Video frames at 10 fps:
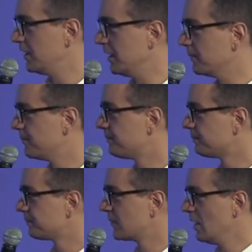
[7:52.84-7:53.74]
reading.
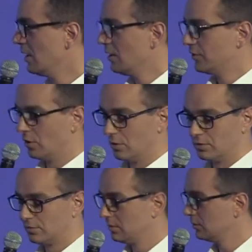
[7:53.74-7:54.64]
So
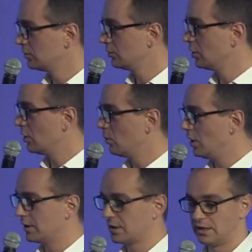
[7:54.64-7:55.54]
Google
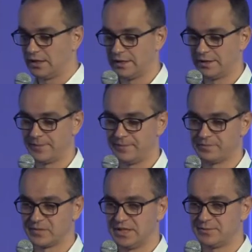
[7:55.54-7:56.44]
Work
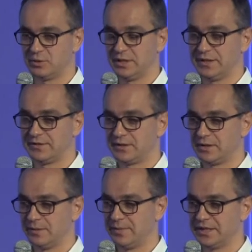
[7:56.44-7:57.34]
um, is, is
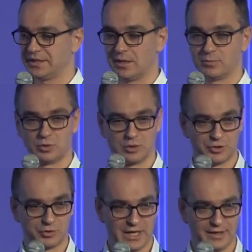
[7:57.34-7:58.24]
uh, building up Google
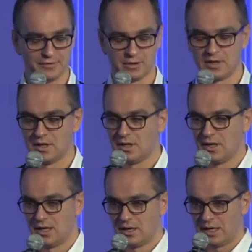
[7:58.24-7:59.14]
Drive.
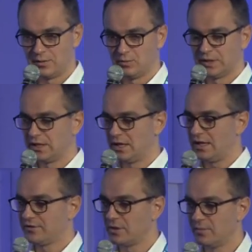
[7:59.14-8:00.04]
We're going to
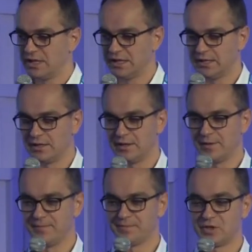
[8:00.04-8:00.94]
have somebody um,